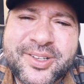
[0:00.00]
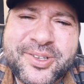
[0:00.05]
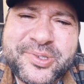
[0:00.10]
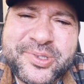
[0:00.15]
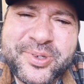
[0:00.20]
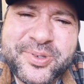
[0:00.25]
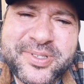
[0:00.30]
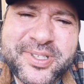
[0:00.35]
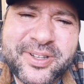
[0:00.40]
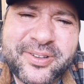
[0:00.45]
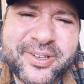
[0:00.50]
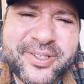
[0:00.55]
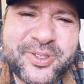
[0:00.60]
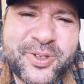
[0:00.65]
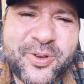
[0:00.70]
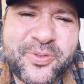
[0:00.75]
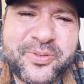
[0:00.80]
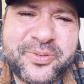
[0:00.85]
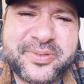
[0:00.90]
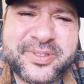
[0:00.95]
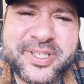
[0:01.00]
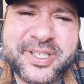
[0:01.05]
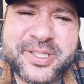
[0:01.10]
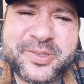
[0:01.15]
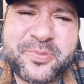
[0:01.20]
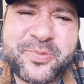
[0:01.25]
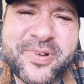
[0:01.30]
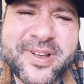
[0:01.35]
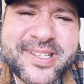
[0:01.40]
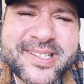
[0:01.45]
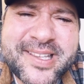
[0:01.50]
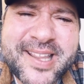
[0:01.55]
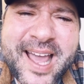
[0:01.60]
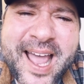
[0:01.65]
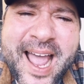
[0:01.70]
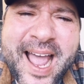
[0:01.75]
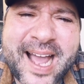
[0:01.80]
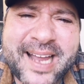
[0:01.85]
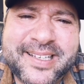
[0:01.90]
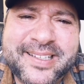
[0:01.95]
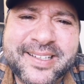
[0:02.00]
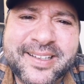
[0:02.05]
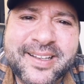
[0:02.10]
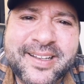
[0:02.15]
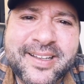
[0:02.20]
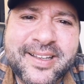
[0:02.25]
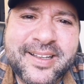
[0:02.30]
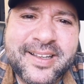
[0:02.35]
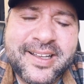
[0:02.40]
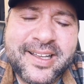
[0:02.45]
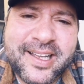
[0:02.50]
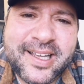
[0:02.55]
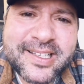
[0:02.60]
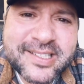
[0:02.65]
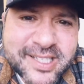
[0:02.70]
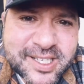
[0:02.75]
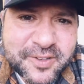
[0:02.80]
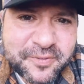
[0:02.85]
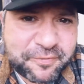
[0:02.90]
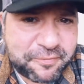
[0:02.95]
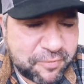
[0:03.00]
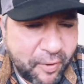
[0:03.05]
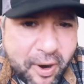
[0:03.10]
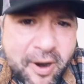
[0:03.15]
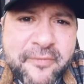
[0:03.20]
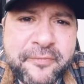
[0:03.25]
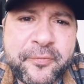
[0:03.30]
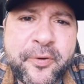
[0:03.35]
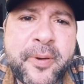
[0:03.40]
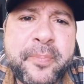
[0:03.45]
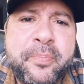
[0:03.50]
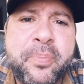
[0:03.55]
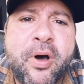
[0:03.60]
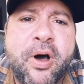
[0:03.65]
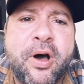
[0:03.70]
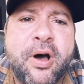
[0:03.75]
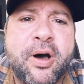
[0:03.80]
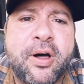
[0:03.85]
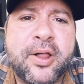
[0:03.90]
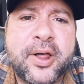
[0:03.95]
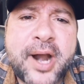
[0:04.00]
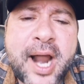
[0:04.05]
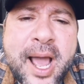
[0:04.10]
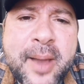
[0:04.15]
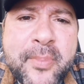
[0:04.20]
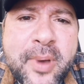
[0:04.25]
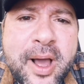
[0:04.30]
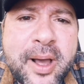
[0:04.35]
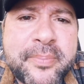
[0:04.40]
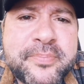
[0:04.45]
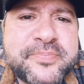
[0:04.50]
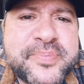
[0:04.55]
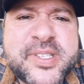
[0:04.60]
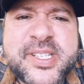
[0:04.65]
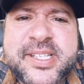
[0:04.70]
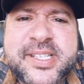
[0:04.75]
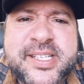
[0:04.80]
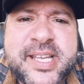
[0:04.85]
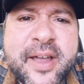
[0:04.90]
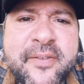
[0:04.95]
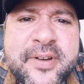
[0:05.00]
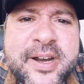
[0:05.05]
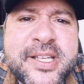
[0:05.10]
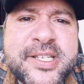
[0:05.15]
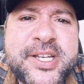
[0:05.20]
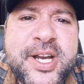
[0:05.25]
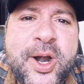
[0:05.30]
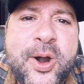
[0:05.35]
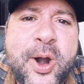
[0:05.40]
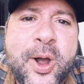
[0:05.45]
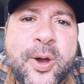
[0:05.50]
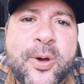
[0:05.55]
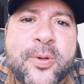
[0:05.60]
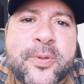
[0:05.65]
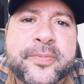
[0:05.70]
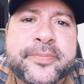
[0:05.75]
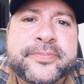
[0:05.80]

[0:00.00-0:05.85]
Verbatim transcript: Susie looks over and says, What's that? He says, Fart football, and I'm up seven to zero.